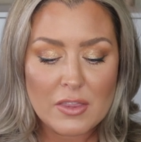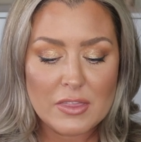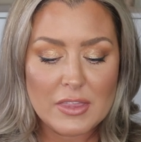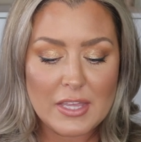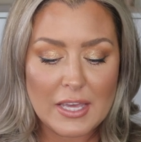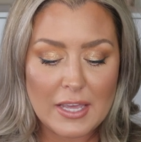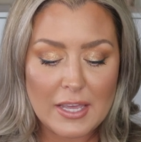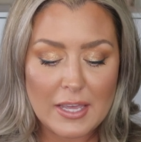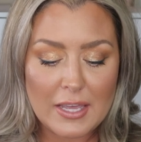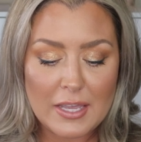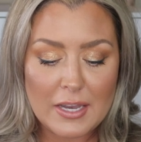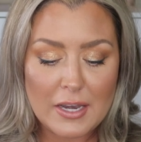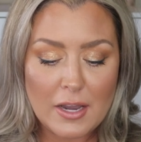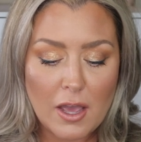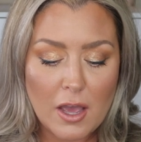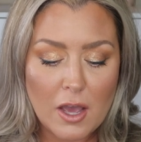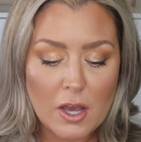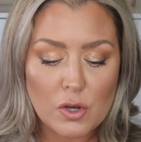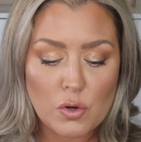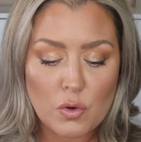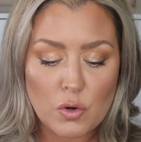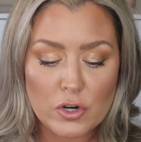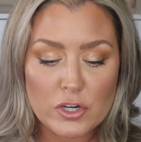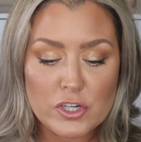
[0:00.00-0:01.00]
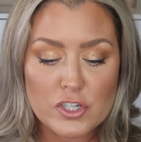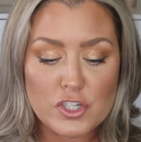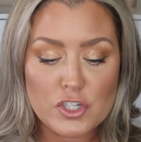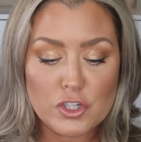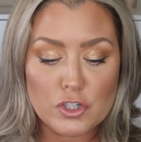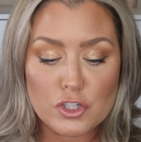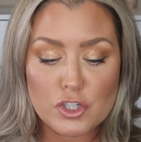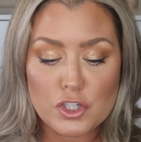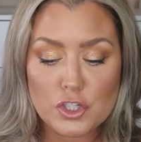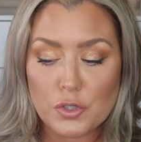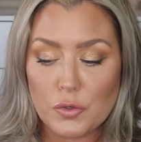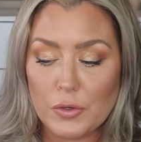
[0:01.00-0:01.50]
Then, of course,
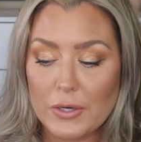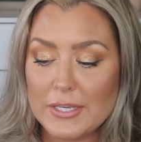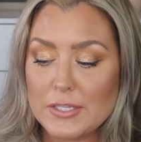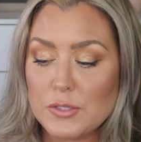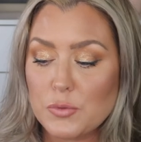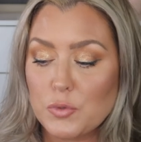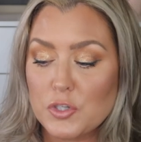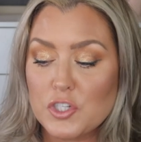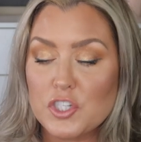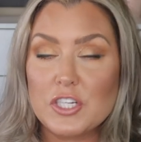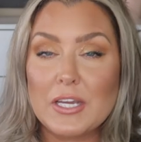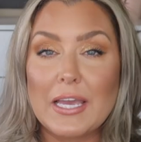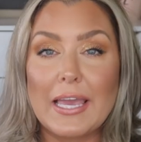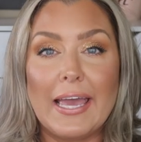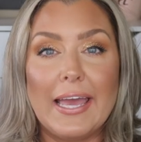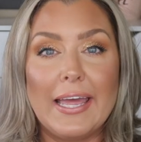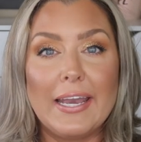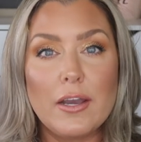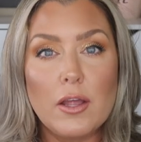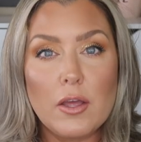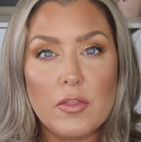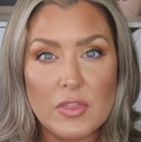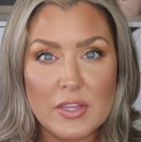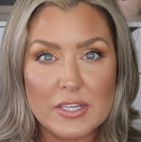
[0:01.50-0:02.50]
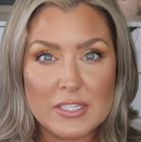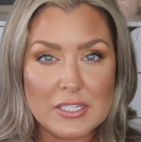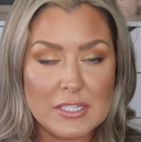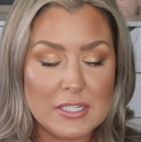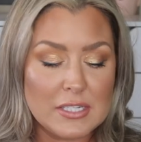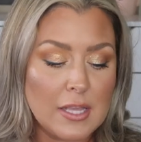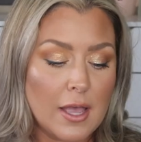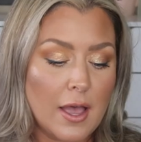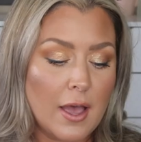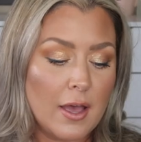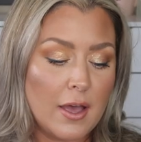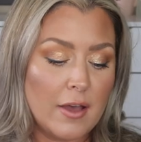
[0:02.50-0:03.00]
your choice, which again, this
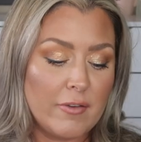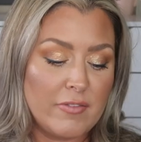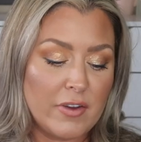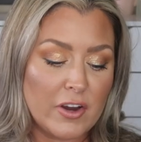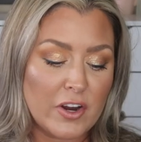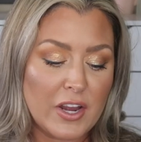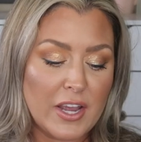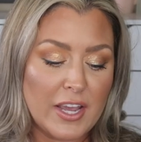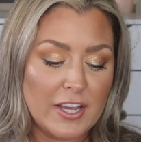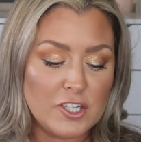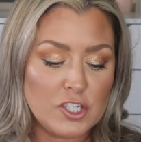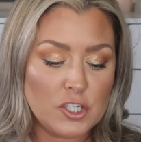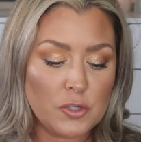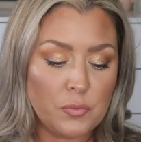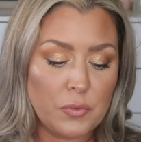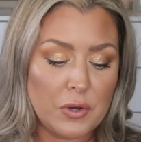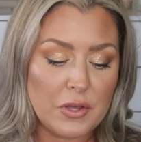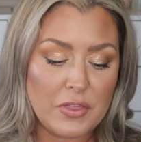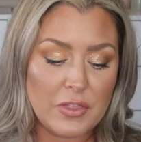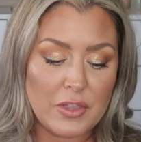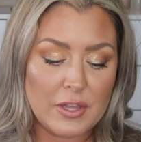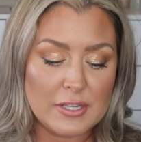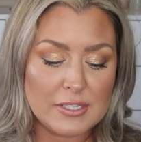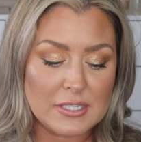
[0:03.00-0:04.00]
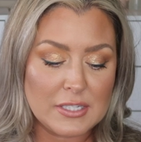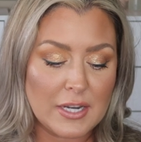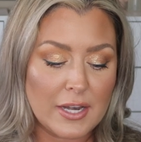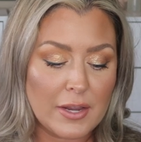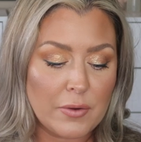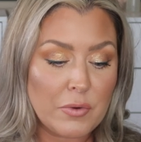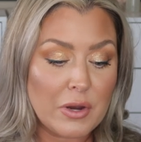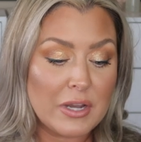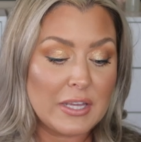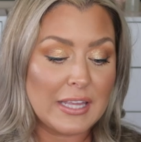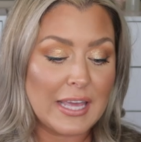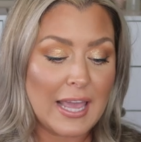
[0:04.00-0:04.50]
is a variation with the
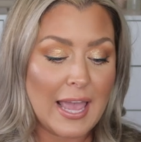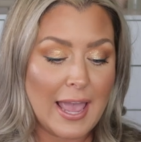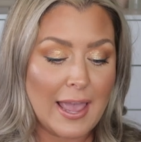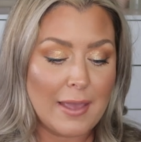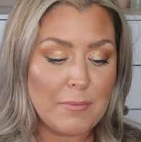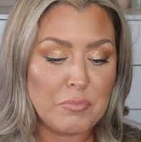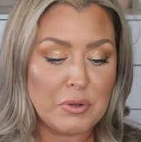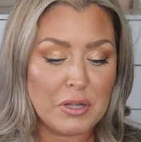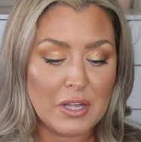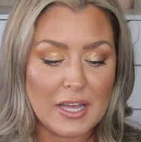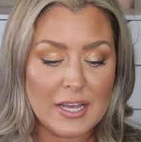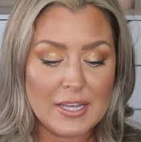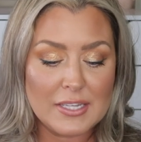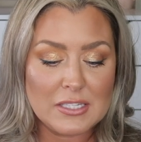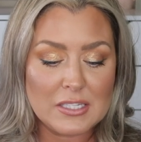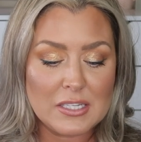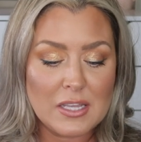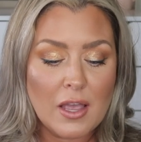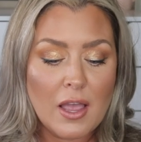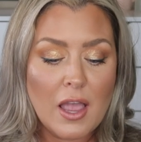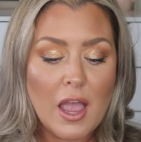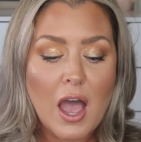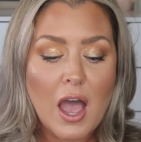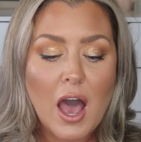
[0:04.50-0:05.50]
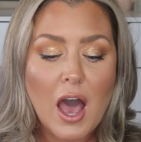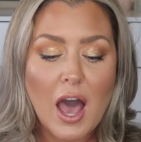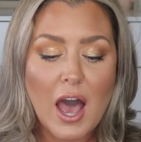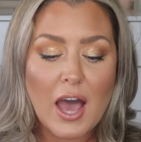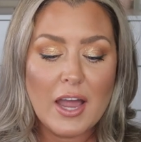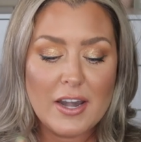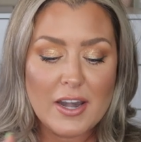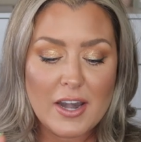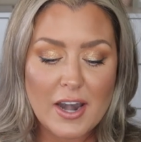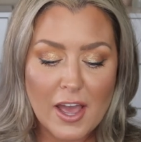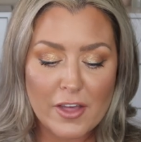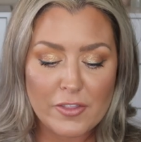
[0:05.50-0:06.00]
Sunday Riley A+. plus.
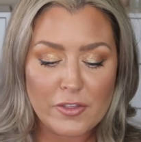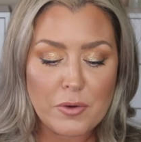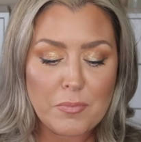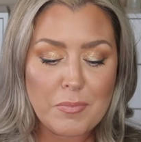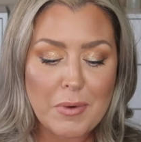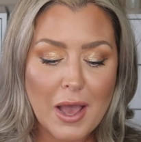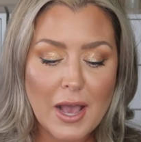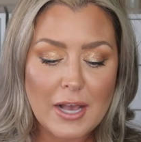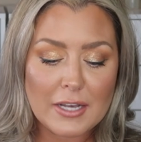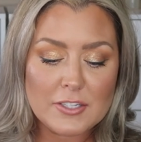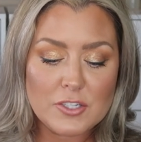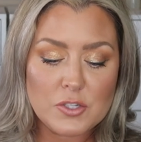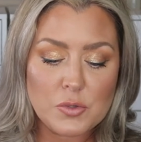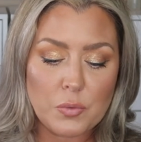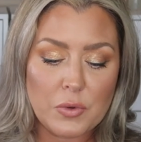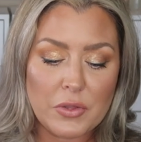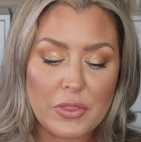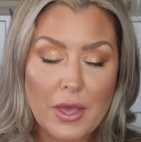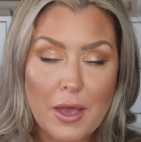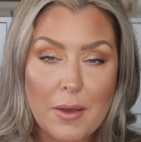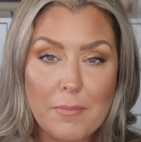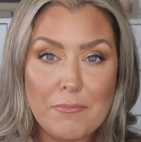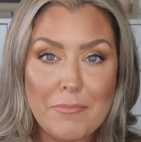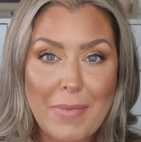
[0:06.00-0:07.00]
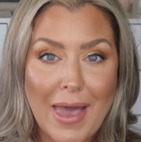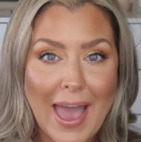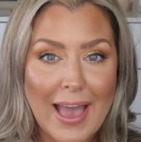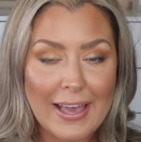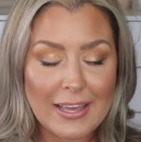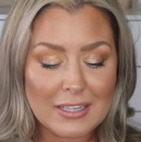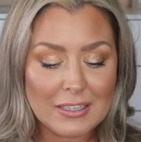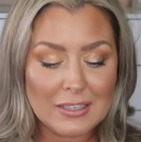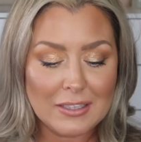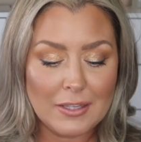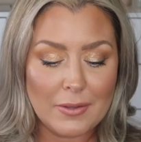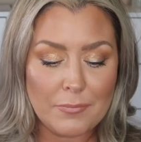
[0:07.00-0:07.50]
Another box with a
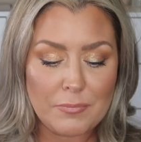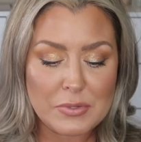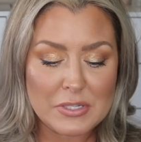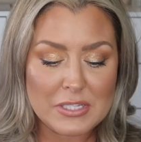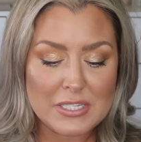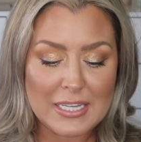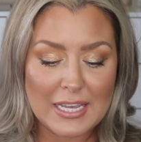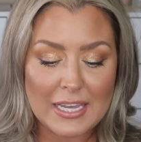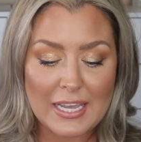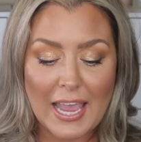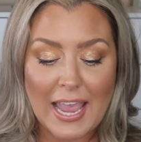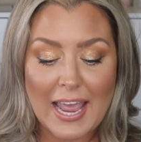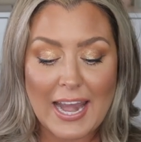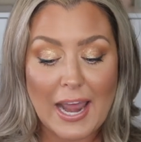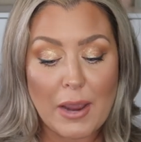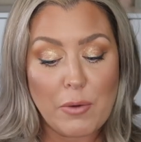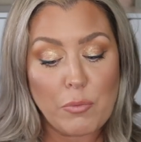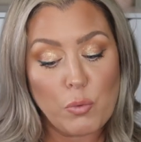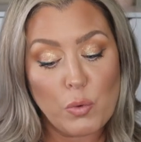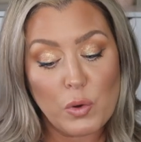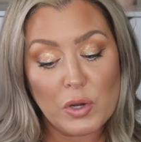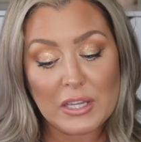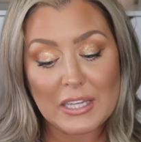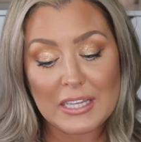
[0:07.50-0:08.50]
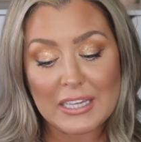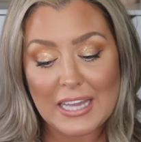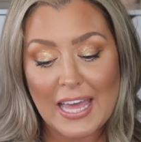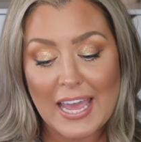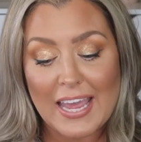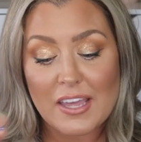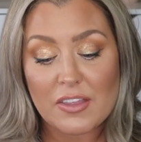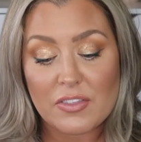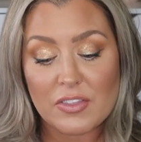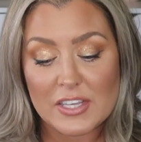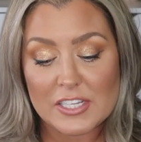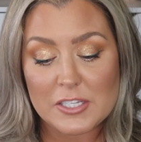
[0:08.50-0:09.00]
MAC lipstick, and I really
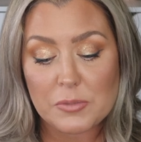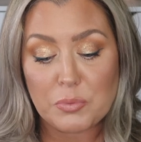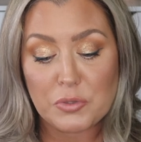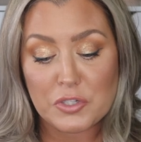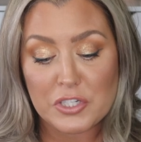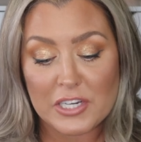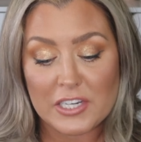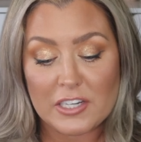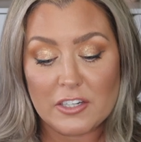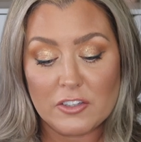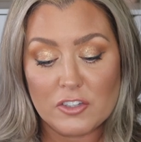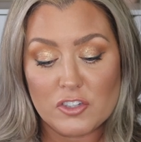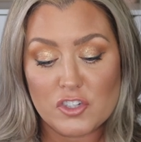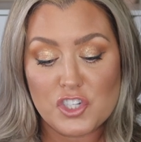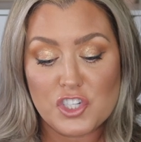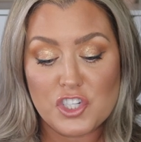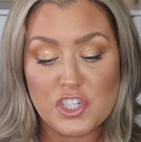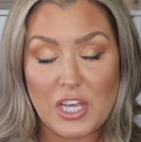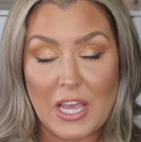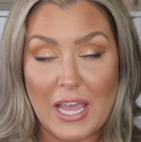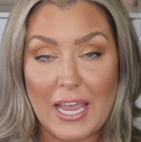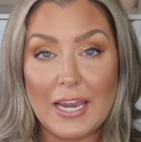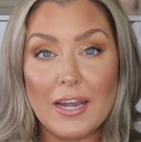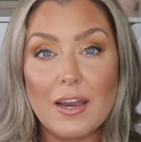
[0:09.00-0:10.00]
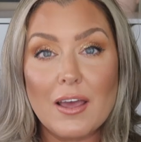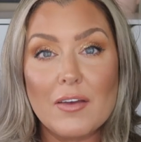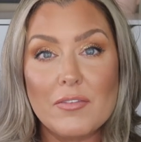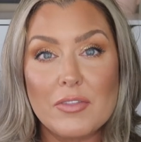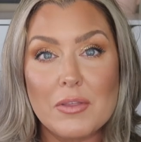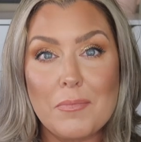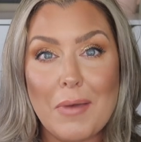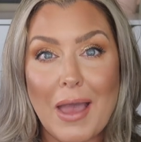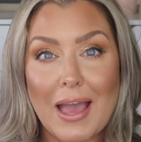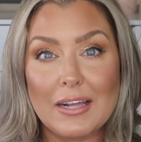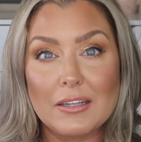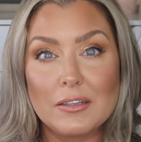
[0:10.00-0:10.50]
like this particular shade of
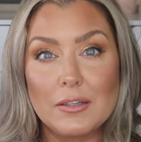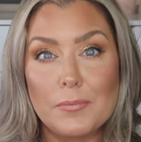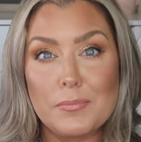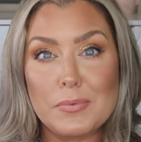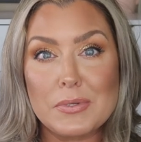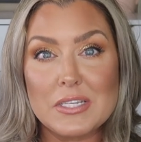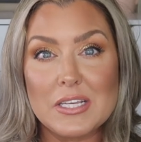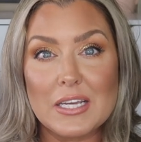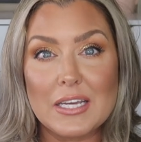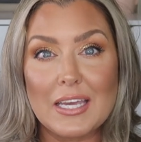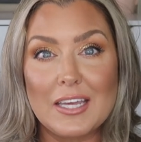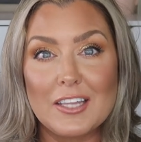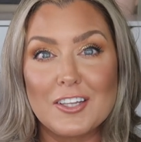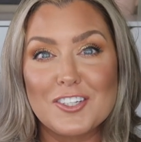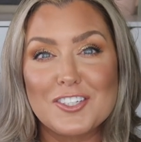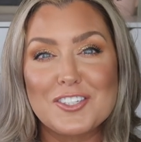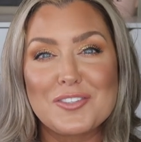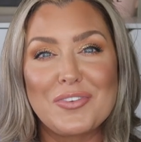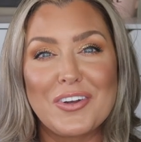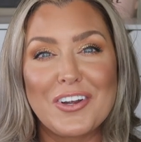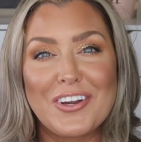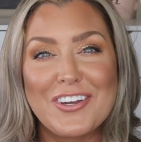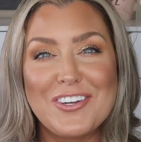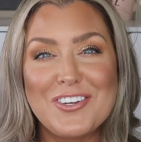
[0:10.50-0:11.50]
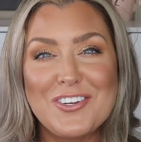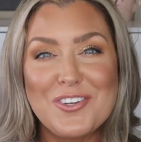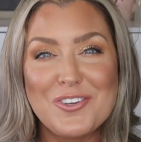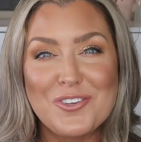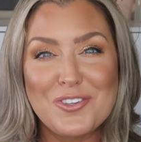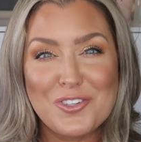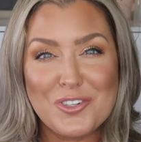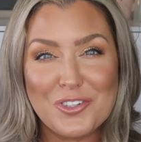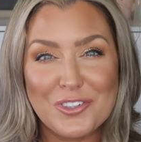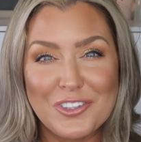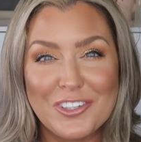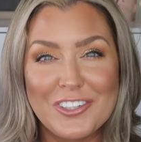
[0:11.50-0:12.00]
the MAC lipstick. It looks very
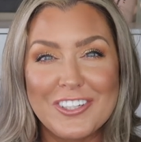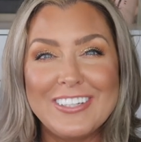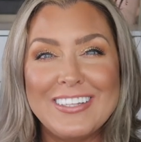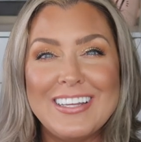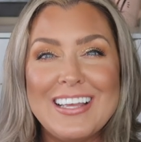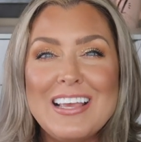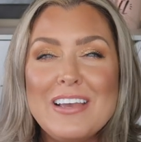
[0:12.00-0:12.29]
neutral,